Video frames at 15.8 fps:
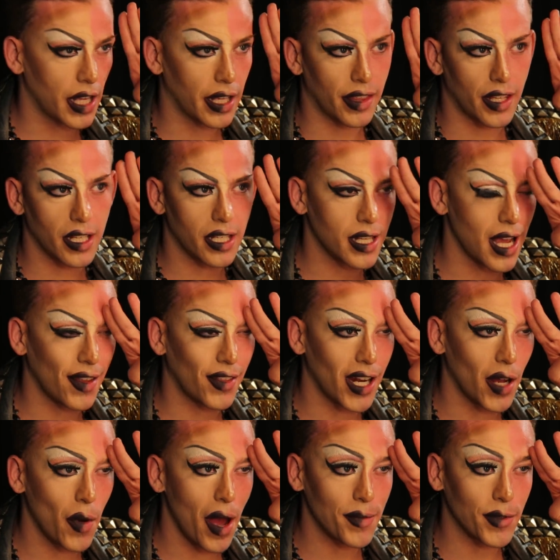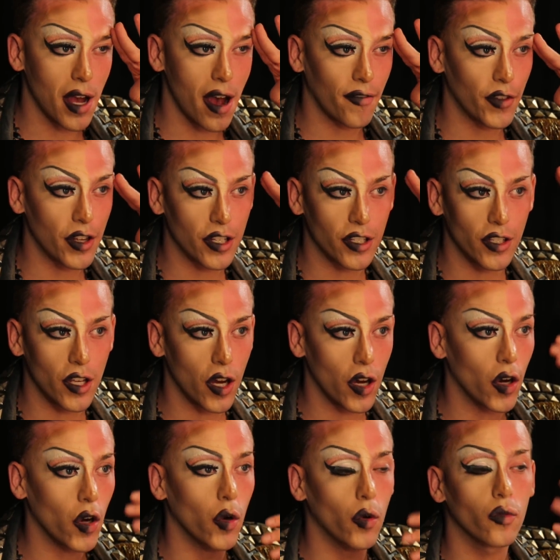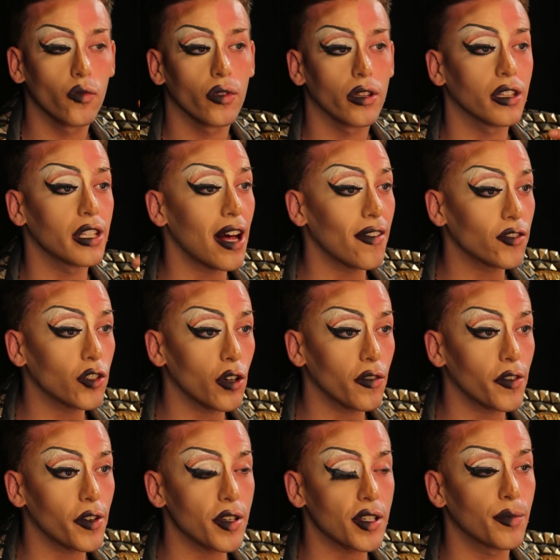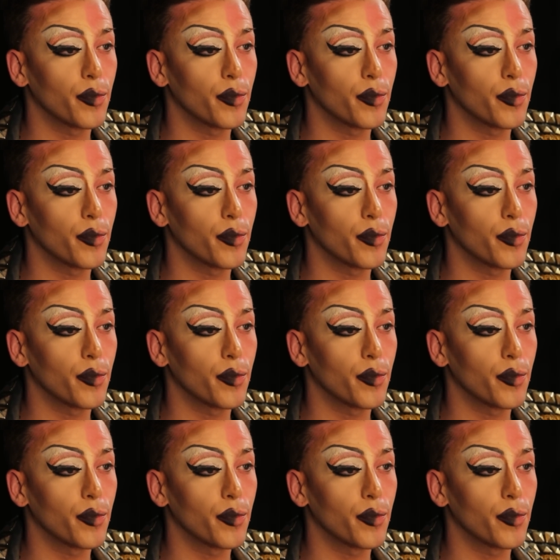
Like this side that I wiped off, there's no leftovers.